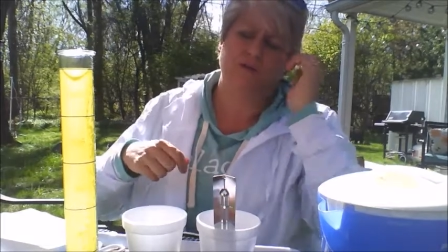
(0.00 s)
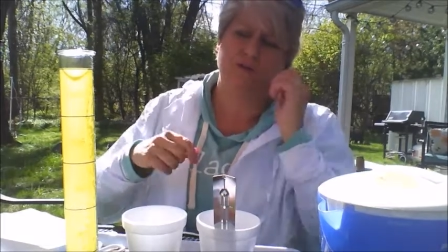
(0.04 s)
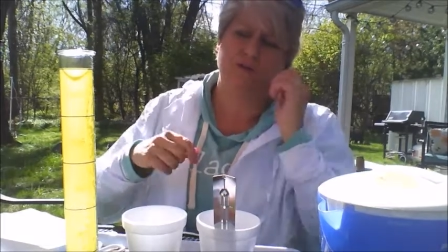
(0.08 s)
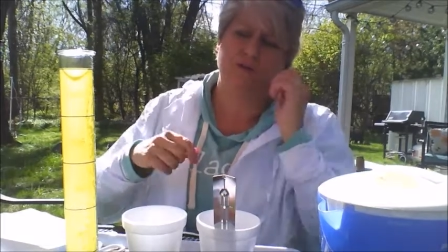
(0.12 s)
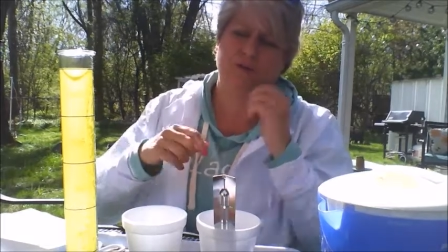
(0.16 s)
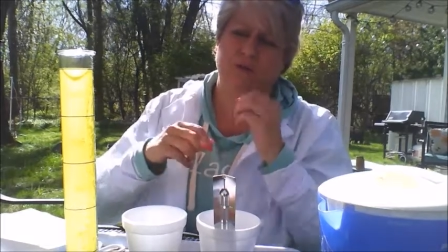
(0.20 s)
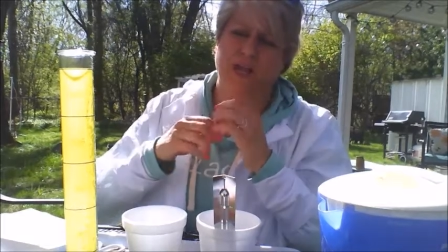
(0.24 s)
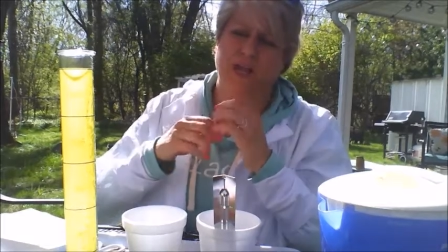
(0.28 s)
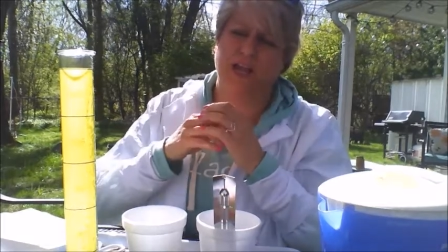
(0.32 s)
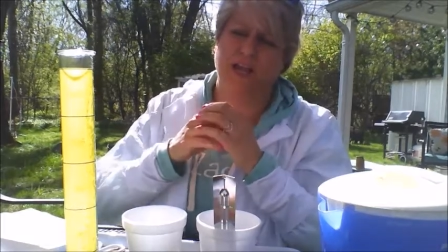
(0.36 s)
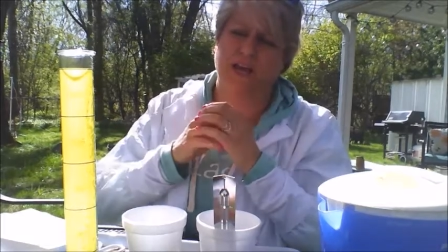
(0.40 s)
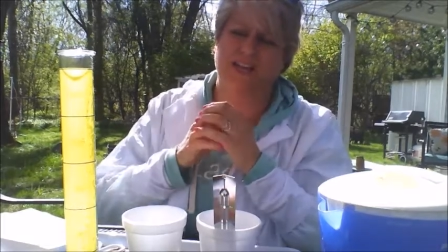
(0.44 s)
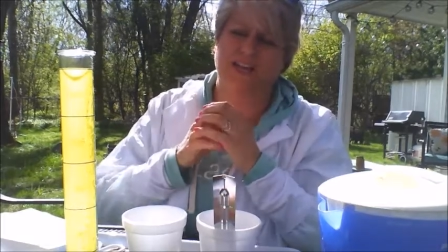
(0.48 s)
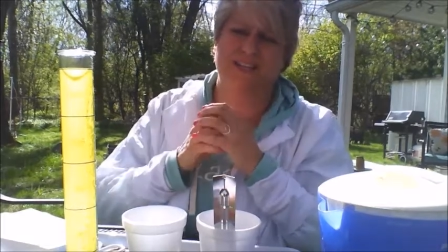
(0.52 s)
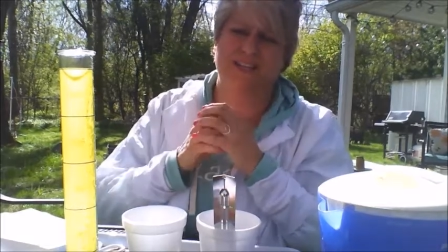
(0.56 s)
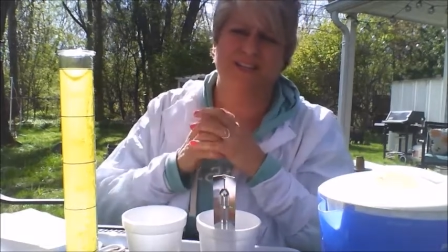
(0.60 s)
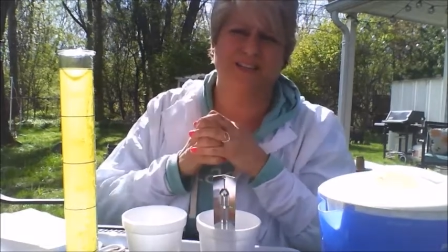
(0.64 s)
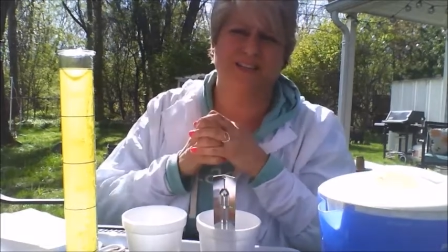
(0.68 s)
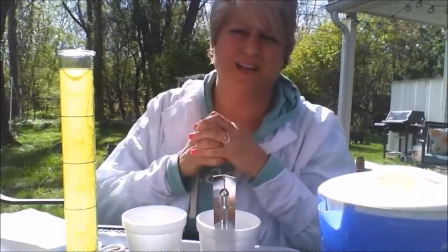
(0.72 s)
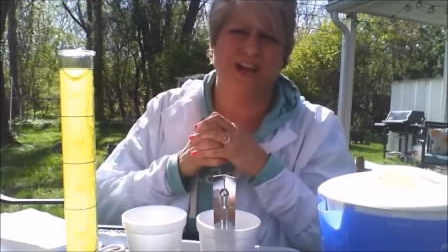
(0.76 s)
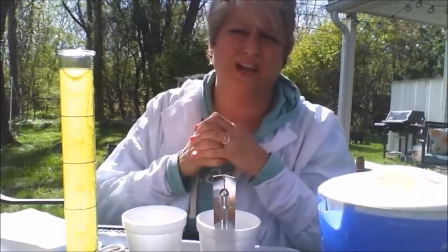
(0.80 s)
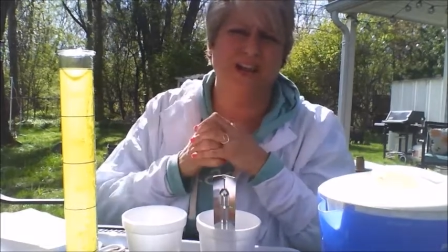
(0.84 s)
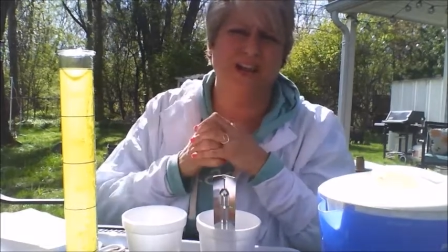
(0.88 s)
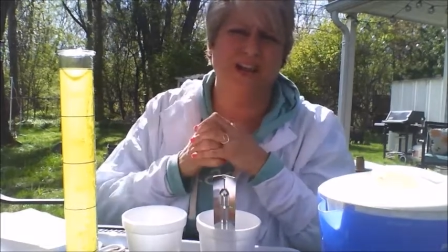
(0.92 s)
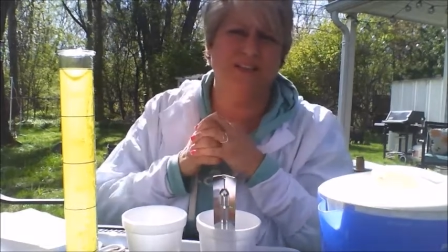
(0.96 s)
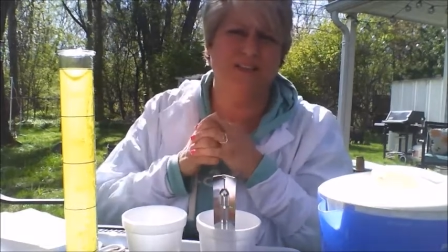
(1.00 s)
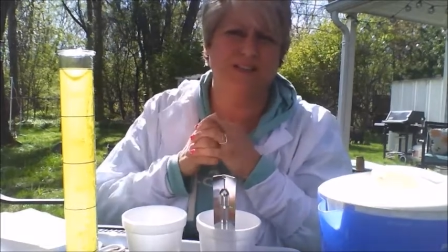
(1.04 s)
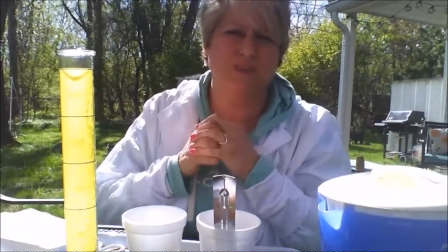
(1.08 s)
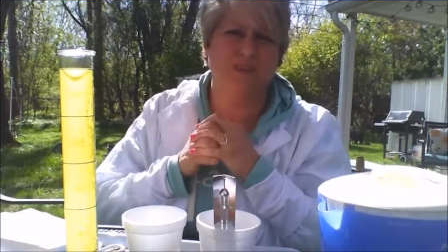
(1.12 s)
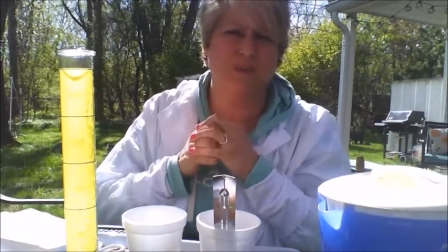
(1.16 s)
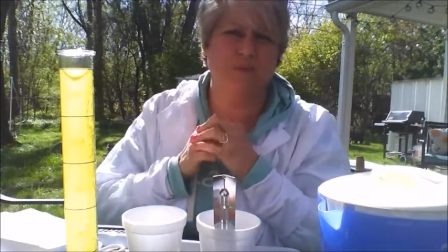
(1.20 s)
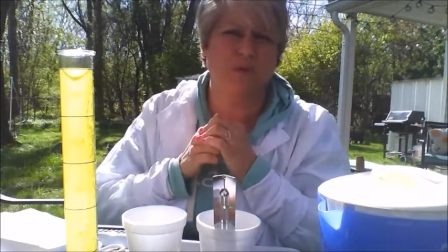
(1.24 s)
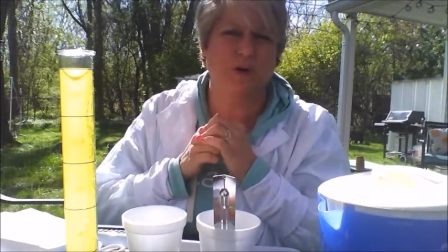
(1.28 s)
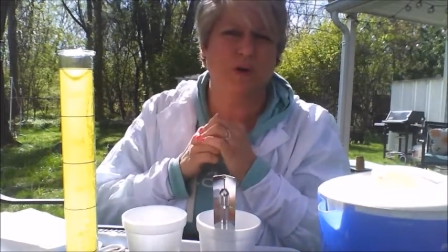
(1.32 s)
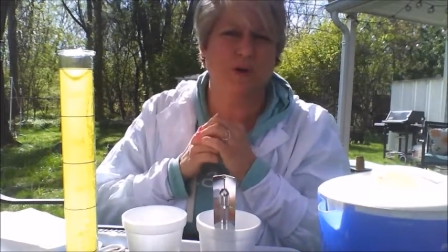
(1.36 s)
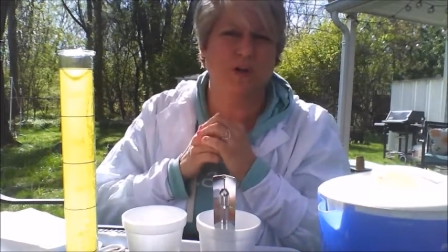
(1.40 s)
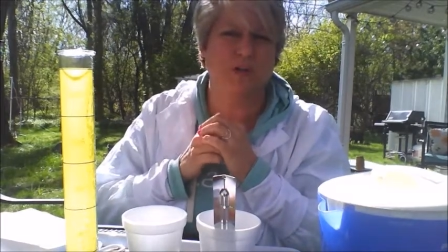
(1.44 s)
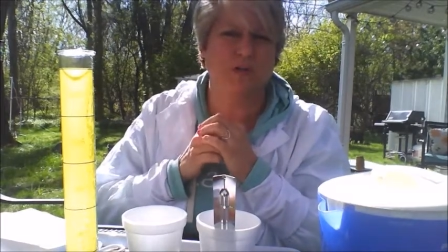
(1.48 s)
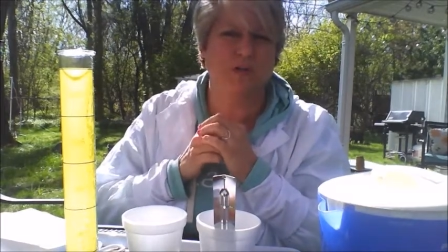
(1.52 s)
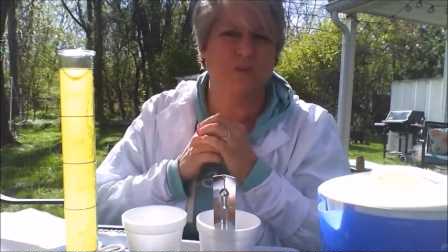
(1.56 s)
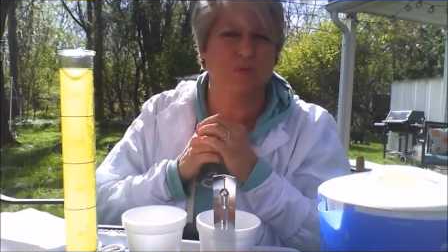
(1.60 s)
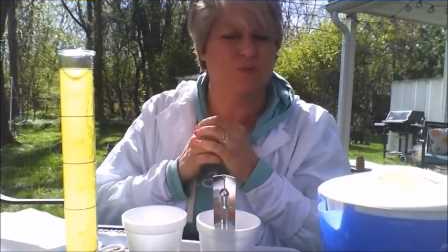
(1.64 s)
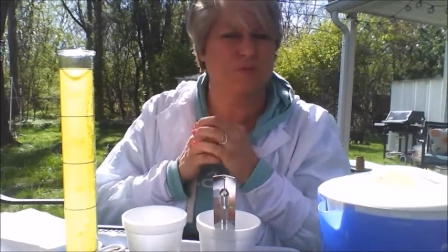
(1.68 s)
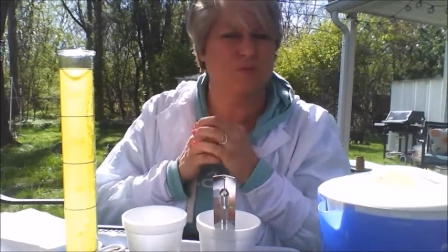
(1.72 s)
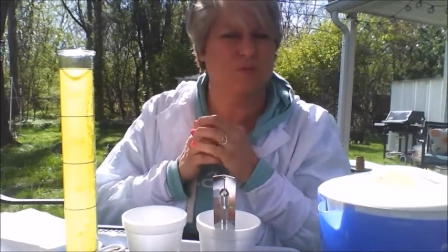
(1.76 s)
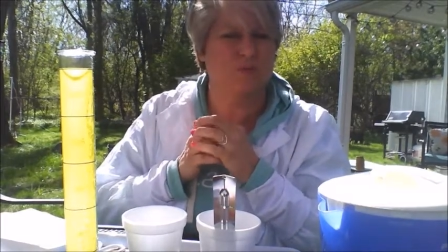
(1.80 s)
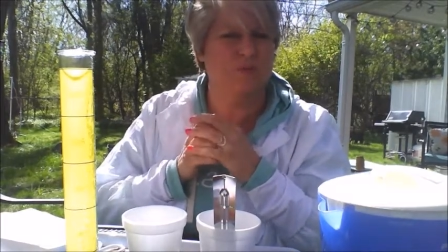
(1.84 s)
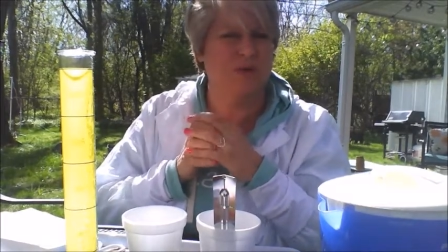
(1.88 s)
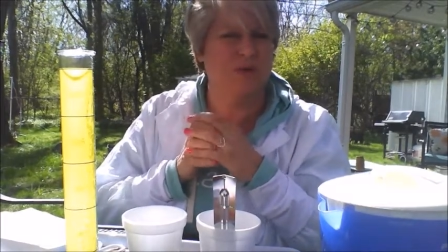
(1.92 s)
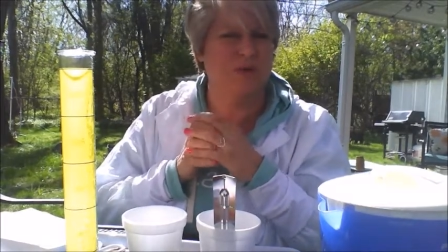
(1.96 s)
And in science experience,
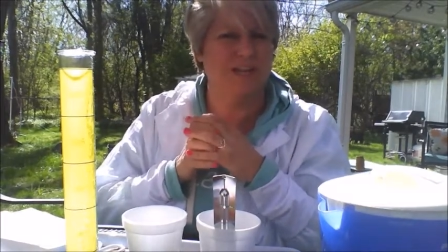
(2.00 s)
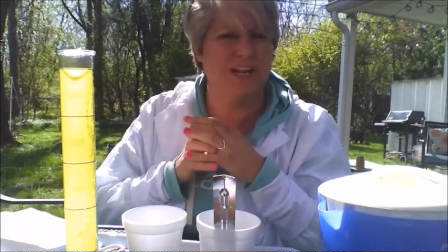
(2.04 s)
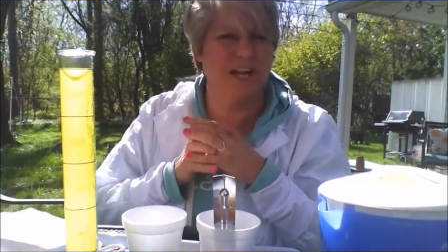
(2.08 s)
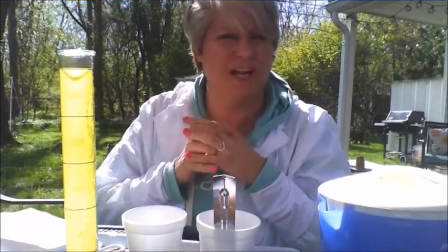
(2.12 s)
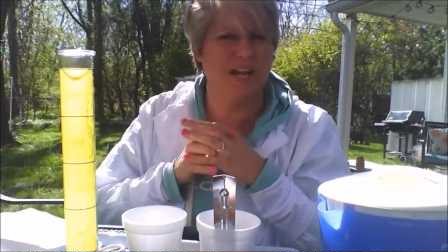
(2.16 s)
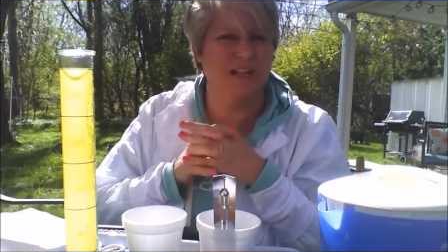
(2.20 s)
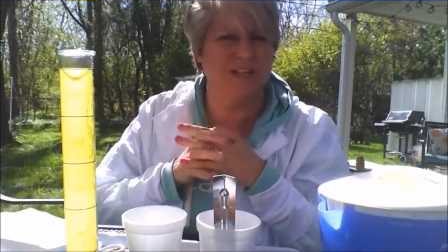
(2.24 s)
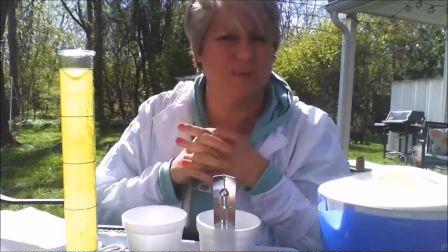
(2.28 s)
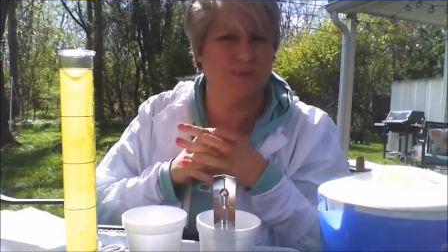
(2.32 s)
we're really not